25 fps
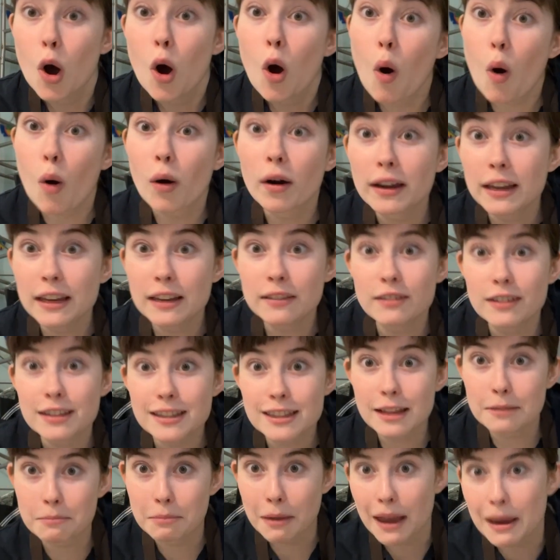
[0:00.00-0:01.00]
or even
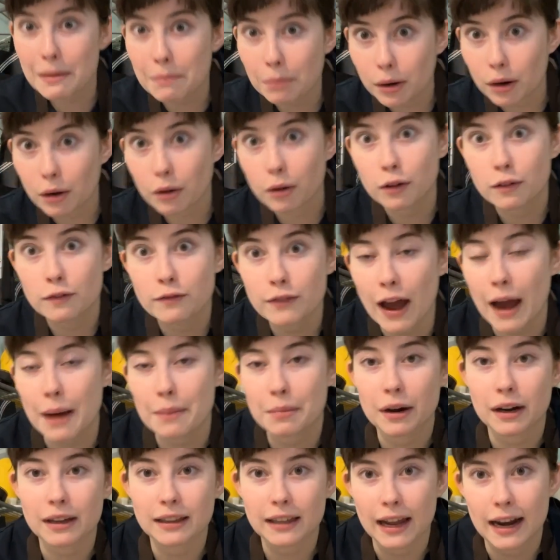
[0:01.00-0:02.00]
the paper or
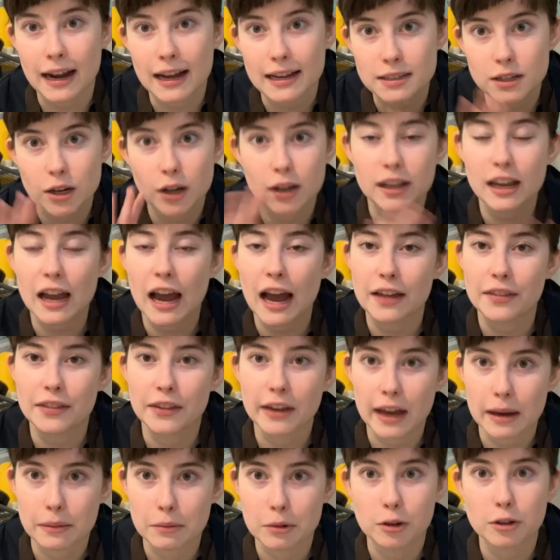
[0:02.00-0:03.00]
fabric that has already had the
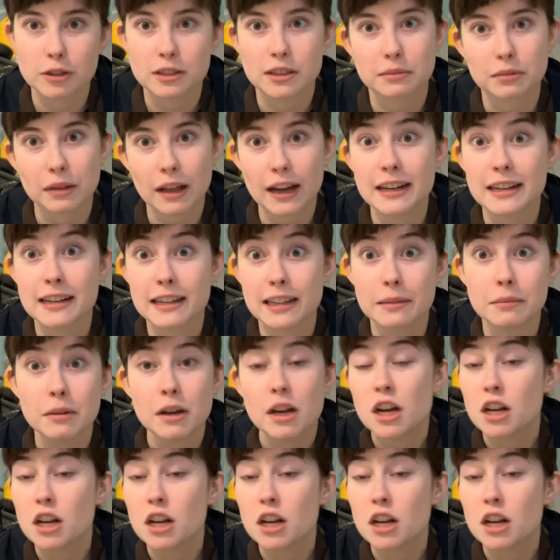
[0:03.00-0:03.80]
chemicals applied to them,